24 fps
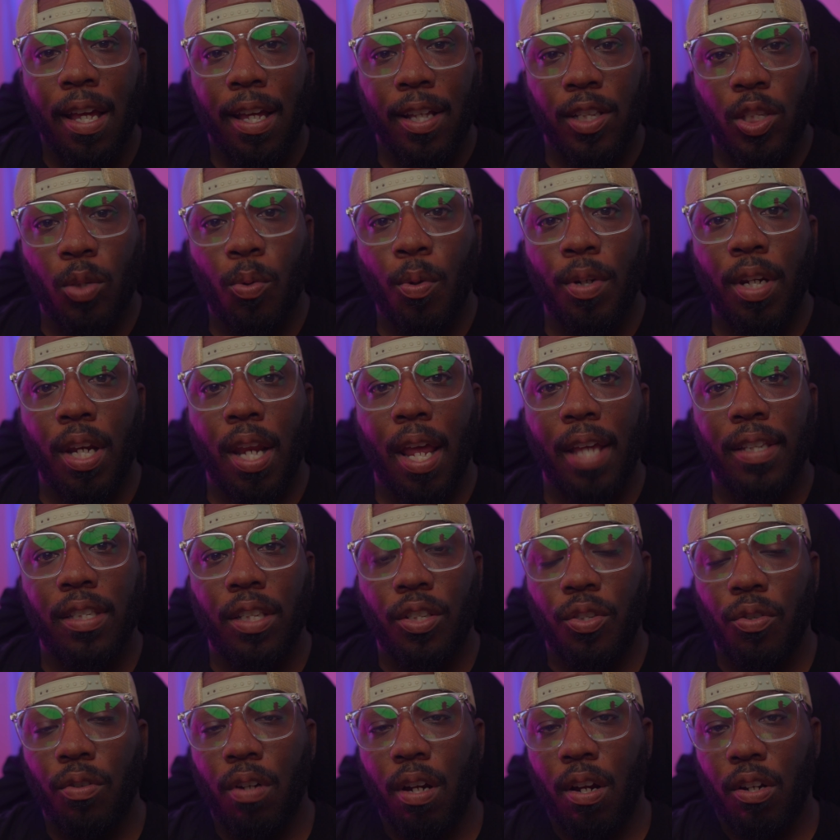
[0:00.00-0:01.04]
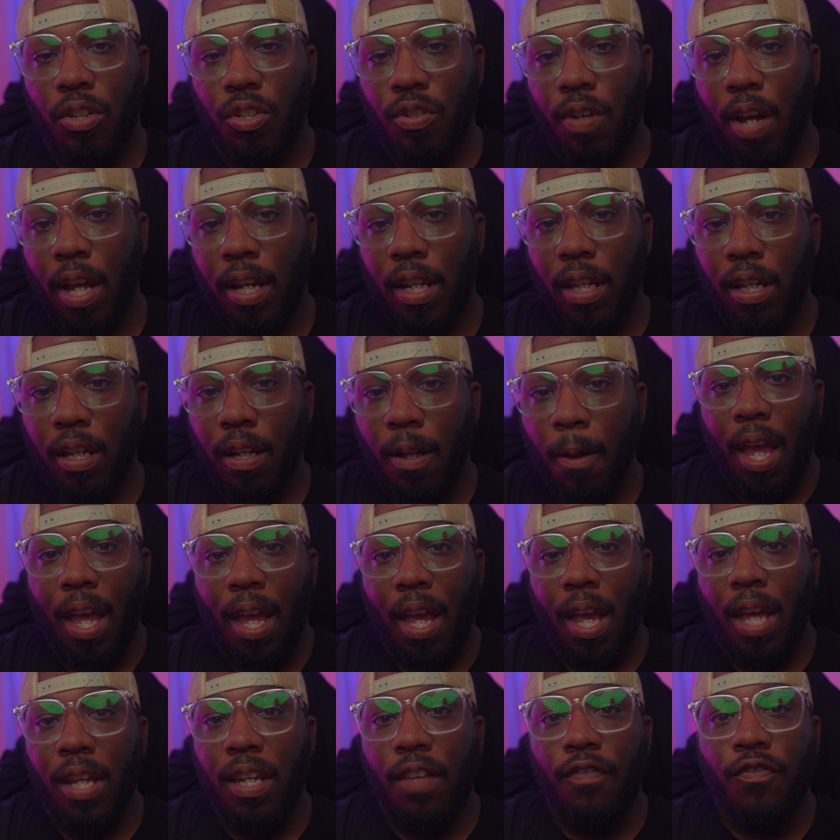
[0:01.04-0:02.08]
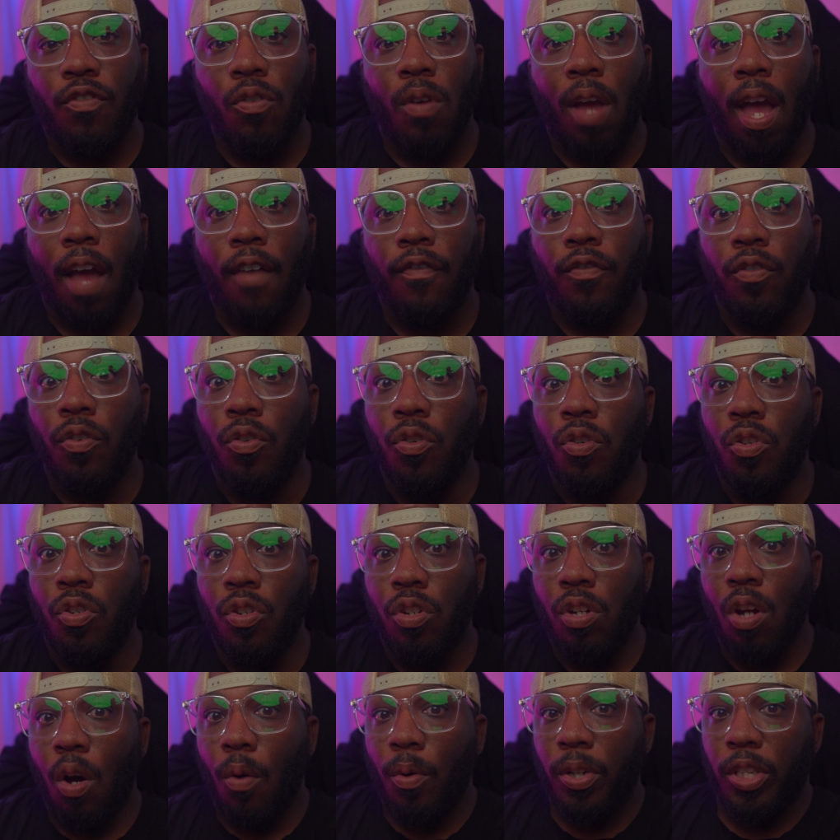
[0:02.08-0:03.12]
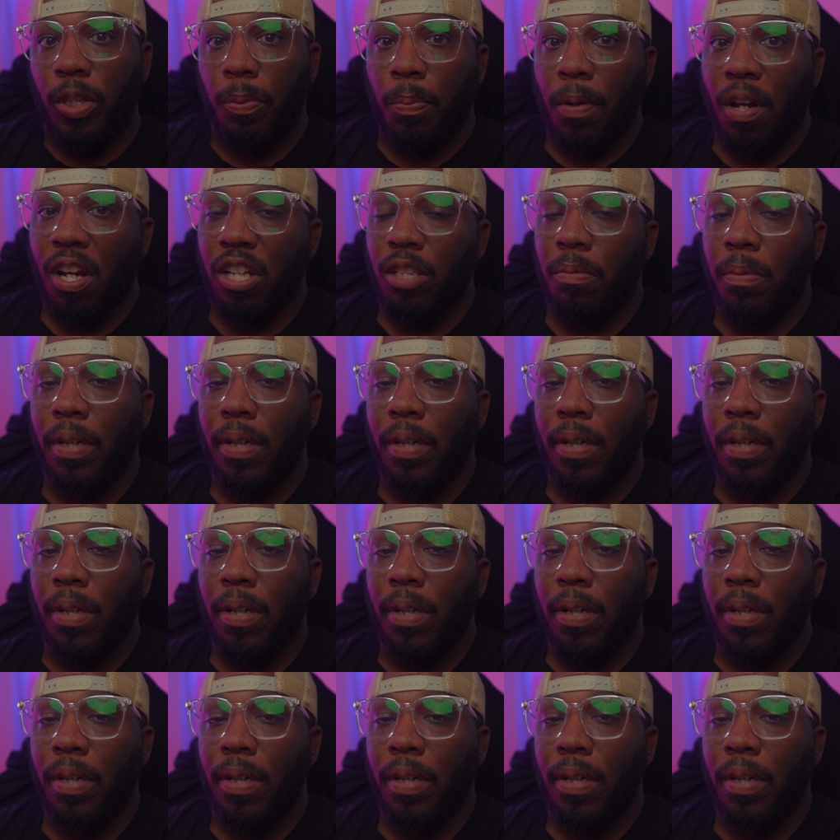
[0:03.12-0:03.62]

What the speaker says: and 20 days that you are training. And if you have no experience,